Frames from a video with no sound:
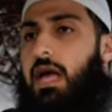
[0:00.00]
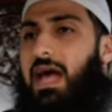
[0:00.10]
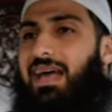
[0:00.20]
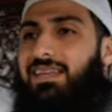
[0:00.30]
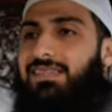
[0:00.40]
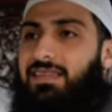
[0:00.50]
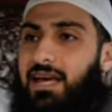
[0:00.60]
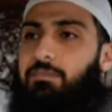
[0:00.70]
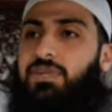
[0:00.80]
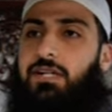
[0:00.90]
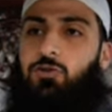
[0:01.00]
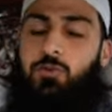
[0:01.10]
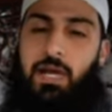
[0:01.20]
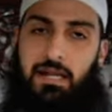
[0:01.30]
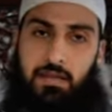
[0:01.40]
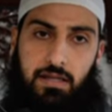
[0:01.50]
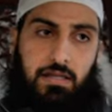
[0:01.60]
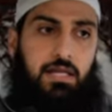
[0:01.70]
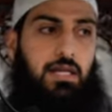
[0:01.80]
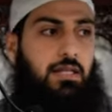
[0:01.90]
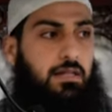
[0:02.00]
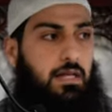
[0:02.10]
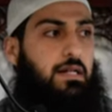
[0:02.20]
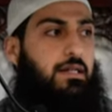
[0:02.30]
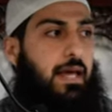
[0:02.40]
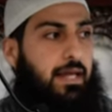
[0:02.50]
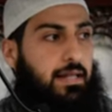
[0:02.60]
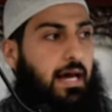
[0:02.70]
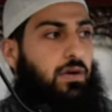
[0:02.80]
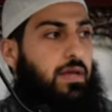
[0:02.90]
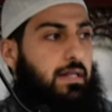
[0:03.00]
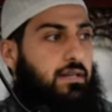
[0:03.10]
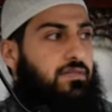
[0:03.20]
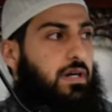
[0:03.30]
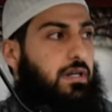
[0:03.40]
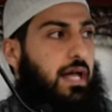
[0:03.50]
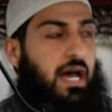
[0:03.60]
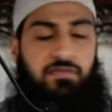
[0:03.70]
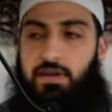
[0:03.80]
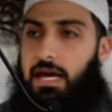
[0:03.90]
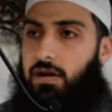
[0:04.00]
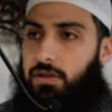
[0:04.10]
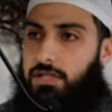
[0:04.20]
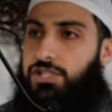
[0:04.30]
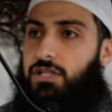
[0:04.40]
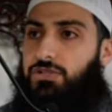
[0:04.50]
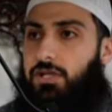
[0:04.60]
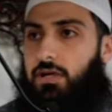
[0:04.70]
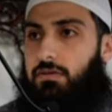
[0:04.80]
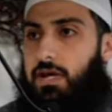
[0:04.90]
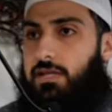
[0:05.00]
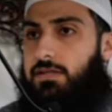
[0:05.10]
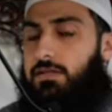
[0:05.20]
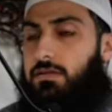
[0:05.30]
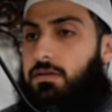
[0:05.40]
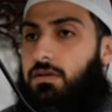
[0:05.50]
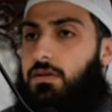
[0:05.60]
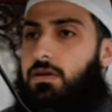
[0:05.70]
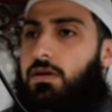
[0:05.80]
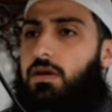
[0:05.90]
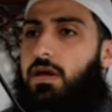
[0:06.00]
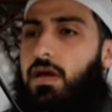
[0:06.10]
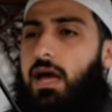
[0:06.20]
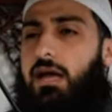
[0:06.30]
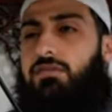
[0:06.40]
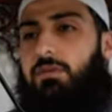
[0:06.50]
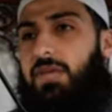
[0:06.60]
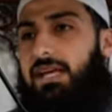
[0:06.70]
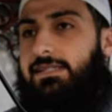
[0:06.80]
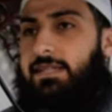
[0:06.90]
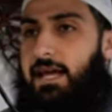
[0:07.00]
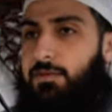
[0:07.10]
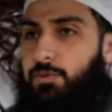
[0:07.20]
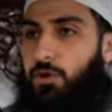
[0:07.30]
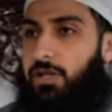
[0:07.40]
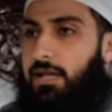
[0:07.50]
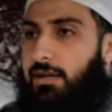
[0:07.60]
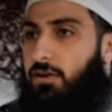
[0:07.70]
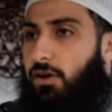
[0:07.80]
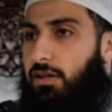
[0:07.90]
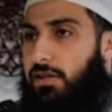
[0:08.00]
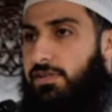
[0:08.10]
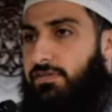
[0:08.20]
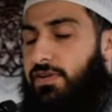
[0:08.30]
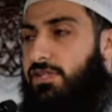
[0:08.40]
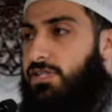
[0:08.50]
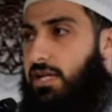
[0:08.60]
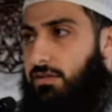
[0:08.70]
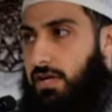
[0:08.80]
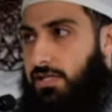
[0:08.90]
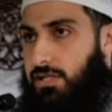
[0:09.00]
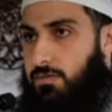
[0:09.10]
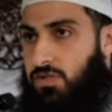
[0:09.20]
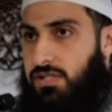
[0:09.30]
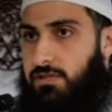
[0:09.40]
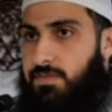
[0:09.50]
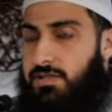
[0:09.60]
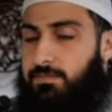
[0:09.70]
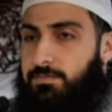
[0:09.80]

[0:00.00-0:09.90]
and is attempting to make the deen dictate how they live their life and how their children are raised. And from that standpoint, I call us first generation Muslims.